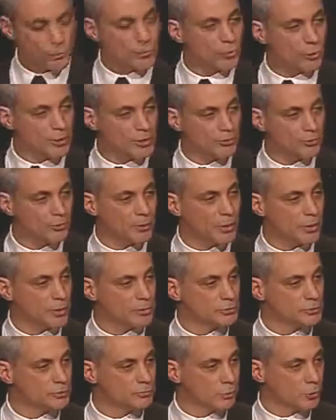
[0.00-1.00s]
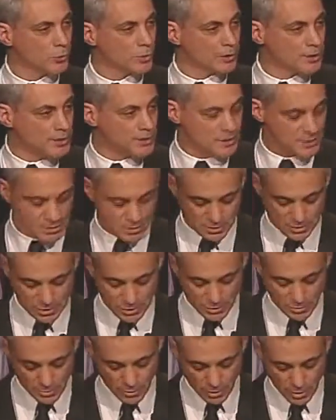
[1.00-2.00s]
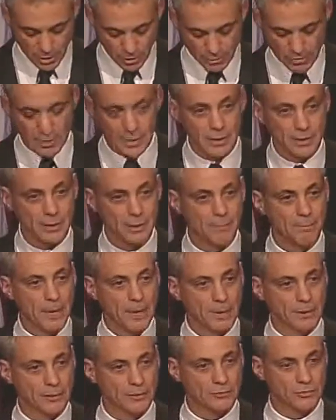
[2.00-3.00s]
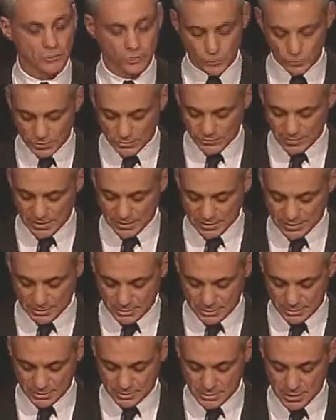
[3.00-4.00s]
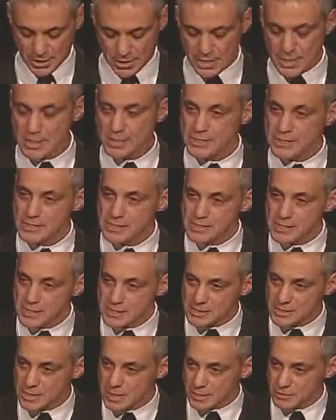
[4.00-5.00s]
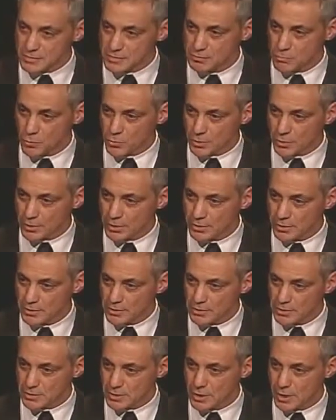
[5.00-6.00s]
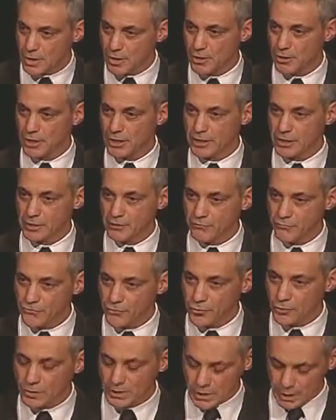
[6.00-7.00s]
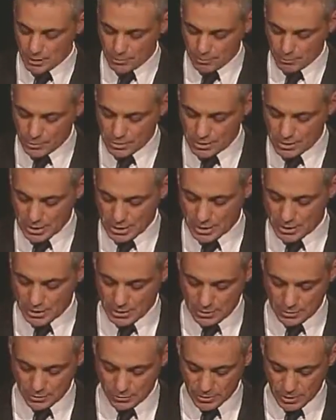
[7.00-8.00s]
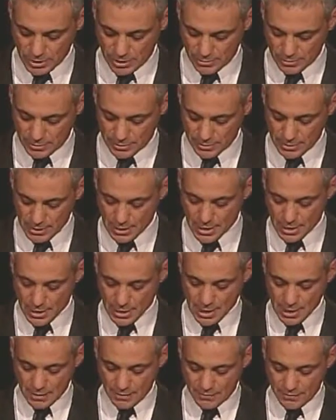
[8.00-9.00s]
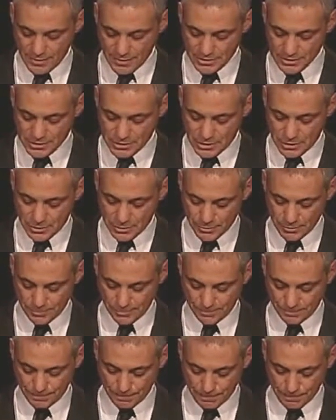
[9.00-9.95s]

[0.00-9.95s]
2,300 more kids this year are attending magnet schools of excellence. 6,000 more kids are getting a full day of pre K kindergarten. And this year,